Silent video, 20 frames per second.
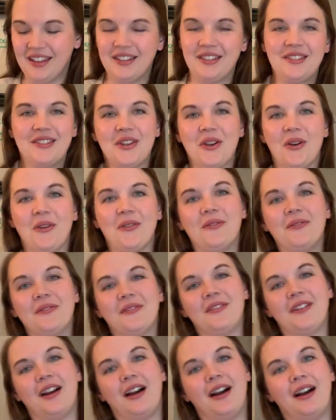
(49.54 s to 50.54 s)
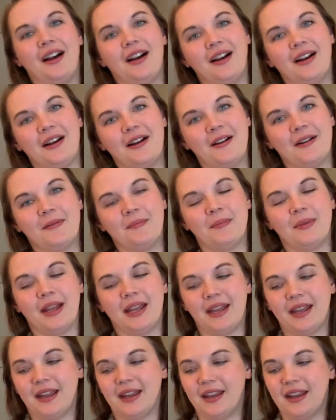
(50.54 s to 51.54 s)
So, um,
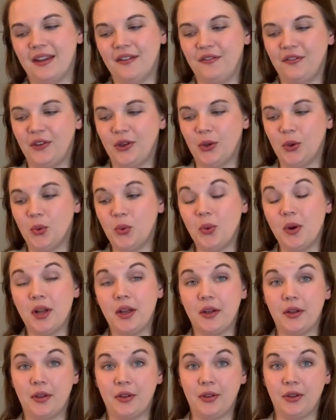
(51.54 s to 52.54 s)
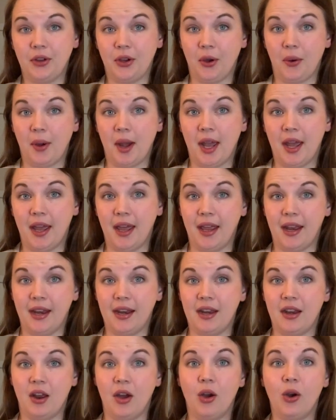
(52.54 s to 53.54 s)
if you will, go ahead
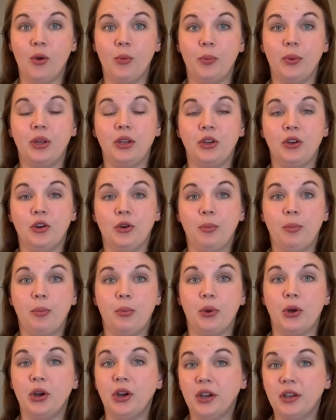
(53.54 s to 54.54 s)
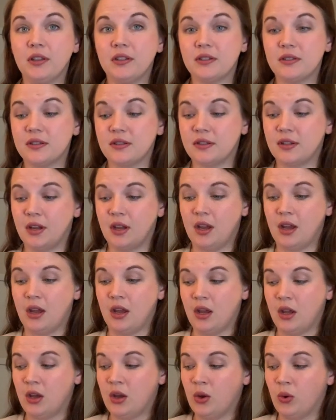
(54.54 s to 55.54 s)
and open your books.
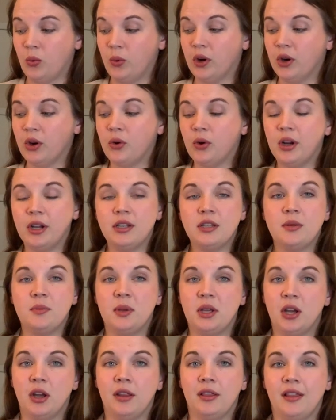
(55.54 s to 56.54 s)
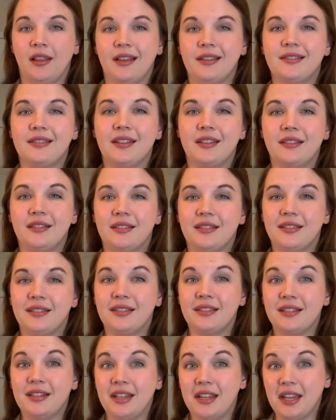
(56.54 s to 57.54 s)
We're going to be on lesson
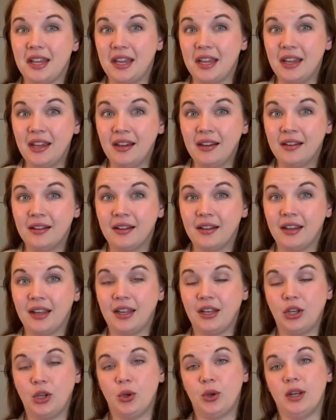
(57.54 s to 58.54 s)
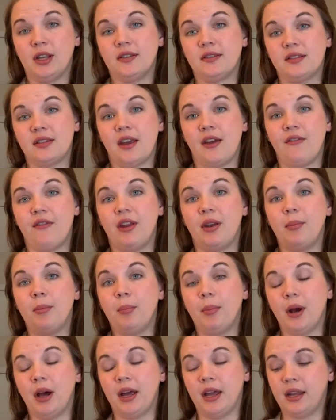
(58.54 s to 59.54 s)
C in Unit 7.
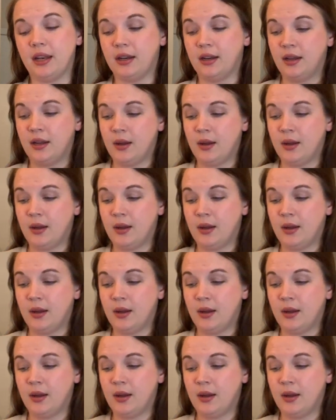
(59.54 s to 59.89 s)
But